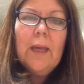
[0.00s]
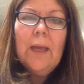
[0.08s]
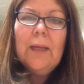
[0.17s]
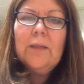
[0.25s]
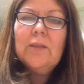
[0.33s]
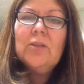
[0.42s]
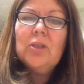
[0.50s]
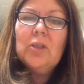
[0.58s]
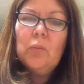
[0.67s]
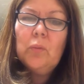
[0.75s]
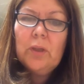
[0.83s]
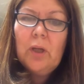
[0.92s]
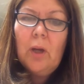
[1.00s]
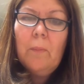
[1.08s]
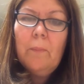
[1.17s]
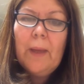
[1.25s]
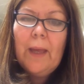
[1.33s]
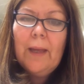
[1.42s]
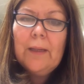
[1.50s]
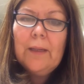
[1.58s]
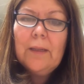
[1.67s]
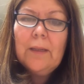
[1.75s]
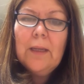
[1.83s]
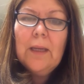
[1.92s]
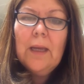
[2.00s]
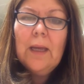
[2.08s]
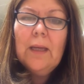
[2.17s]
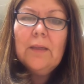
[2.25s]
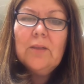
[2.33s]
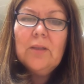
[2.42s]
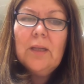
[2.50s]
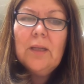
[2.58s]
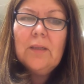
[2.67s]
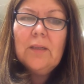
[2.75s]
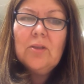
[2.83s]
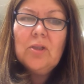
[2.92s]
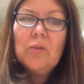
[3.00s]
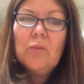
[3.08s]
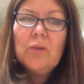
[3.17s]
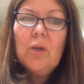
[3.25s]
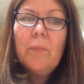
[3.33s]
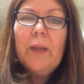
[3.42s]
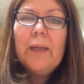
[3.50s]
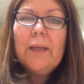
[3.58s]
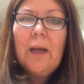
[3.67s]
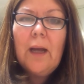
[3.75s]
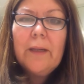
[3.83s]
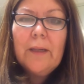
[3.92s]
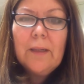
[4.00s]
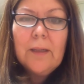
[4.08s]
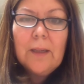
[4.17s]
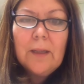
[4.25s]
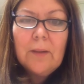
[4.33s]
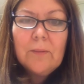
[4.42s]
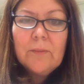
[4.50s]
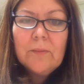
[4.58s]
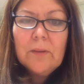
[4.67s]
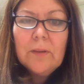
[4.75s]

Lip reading: and she would come back and she would tell me, I got it now.